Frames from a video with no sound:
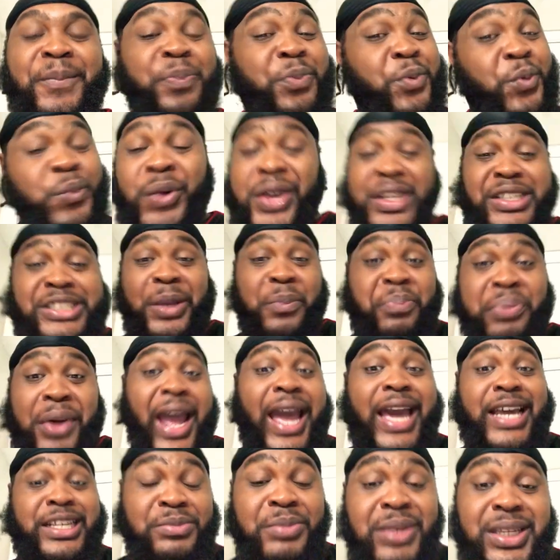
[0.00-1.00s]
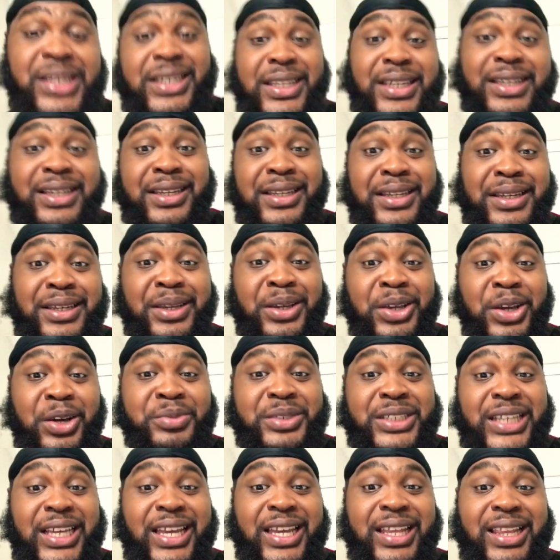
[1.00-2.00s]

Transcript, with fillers: Wouldn't surprise me. You know what I'm saying?